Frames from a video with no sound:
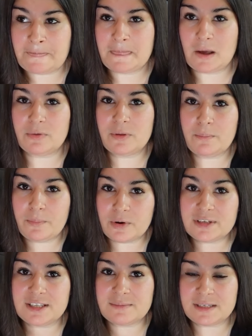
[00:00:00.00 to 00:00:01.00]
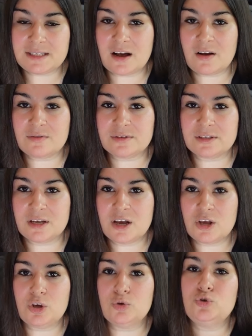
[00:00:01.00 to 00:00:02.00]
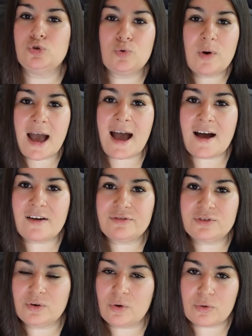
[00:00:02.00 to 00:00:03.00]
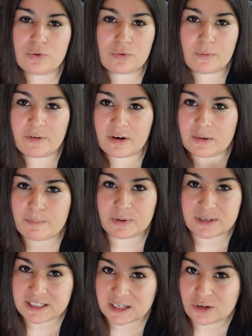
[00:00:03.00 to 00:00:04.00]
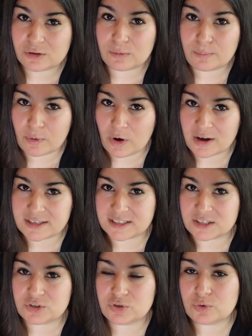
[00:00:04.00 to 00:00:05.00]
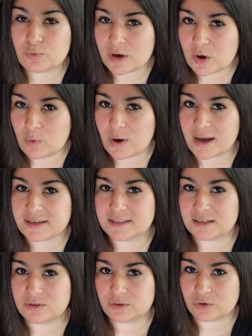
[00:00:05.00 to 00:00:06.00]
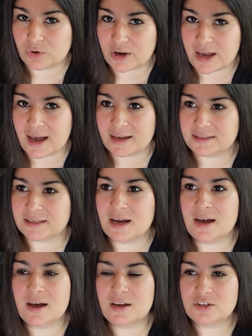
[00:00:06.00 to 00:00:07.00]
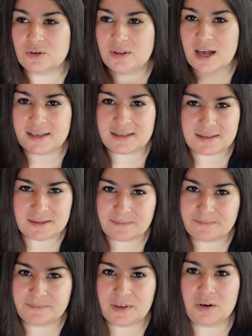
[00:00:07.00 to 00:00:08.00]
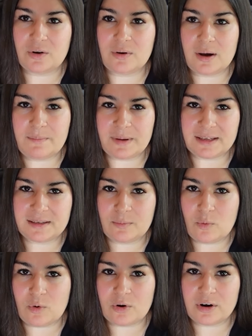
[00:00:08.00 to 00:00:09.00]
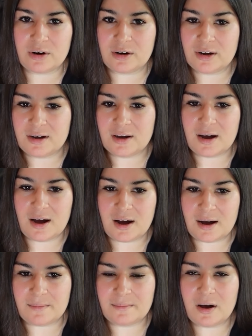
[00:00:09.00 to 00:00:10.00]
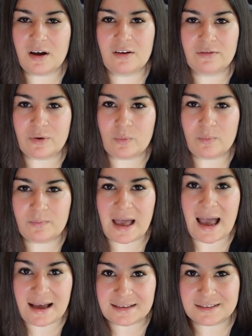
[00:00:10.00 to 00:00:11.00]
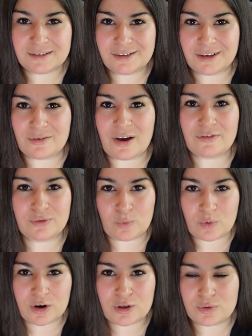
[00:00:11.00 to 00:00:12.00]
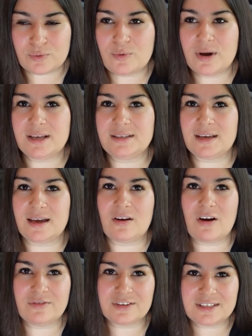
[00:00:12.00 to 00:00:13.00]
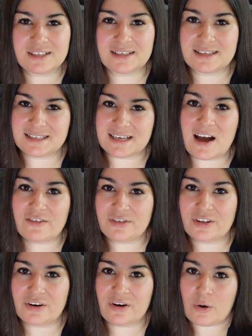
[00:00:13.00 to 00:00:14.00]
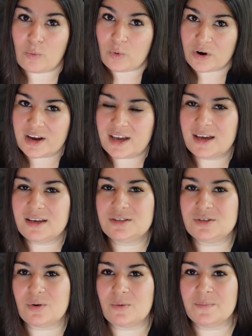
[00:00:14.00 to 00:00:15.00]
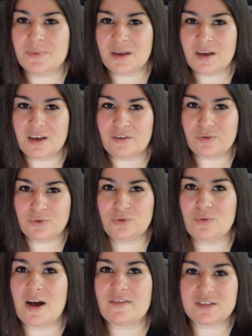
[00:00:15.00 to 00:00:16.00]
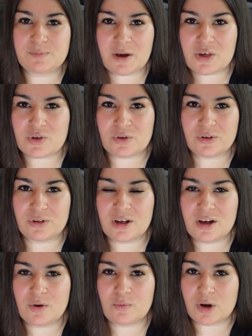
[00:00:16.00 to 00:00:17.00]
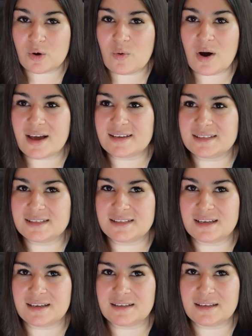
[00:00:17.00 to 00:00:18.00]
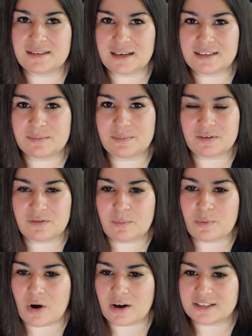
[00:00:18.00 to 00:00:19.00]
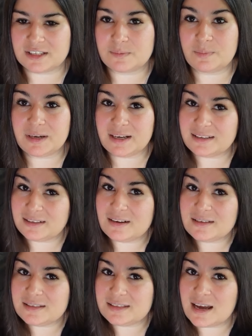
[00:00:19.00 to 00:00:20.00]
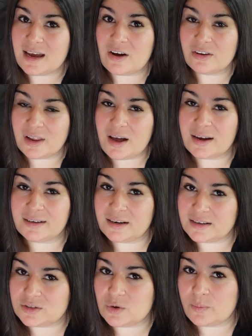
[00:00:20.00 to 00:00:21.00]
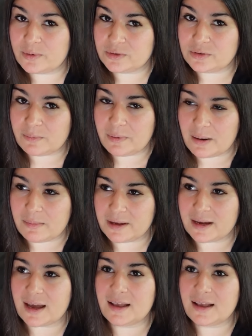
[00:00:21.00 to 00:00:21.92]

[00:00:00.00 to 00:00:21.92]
Now, the books themselves, you do have to go through a very particular process to request and to look at. So that's, you know, a bit more of a hassle and you have to work through it. And obviously the staff there are working. So if you do have special requests, it takes a bit of a process. But it does say online that it's open to the public.